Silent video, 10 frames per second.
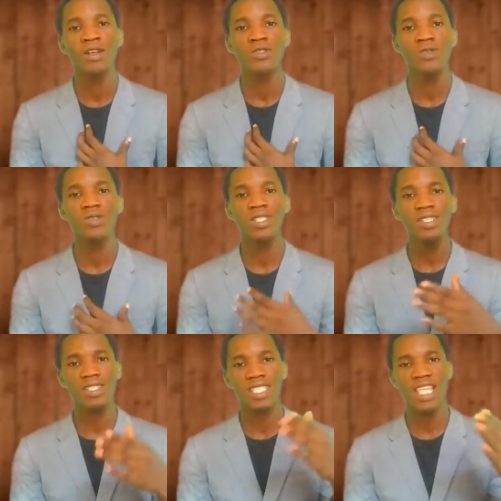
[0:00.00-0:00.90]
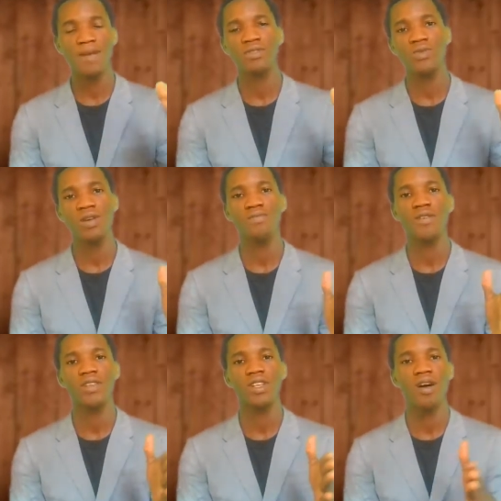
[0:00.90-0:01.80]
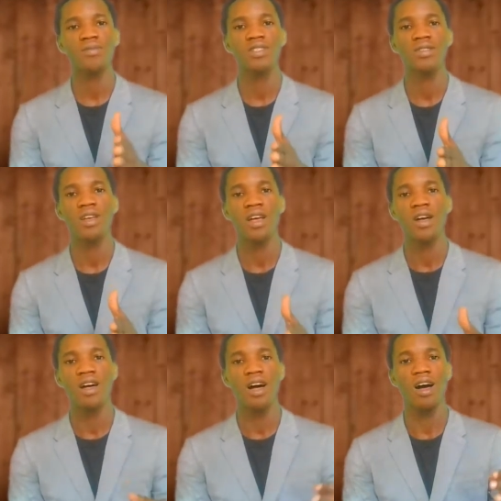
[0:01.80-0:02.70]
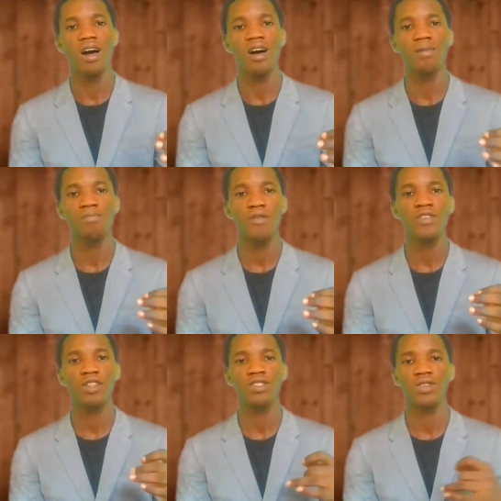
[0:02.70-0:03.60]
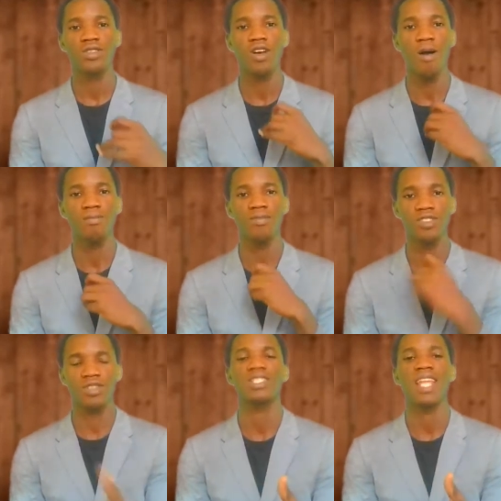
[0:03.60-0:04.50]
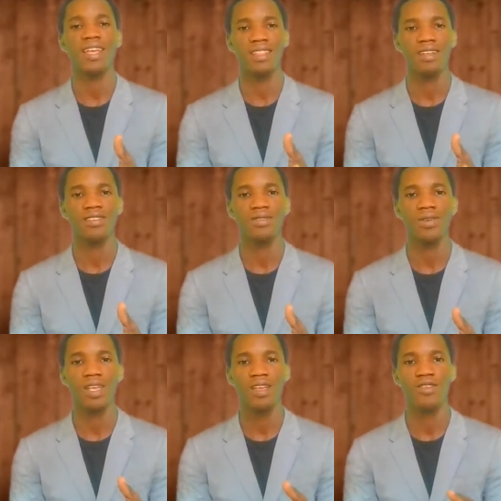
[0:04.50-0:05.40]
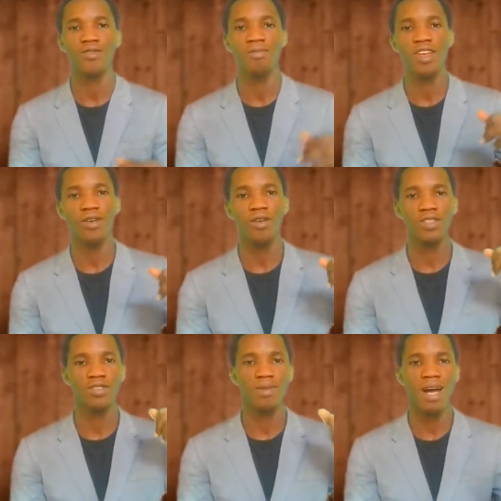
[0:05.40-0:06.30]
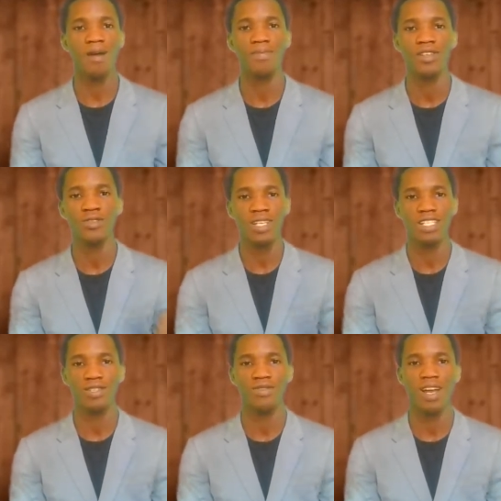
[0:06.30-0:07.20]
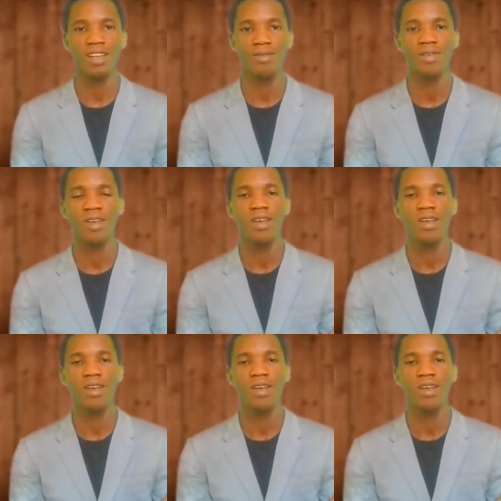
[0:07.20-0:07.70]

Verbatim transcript: So you see the steps where profit comes. Uh, profit doesn't just come just like that, okay? You make your customer happy, you satisfy them.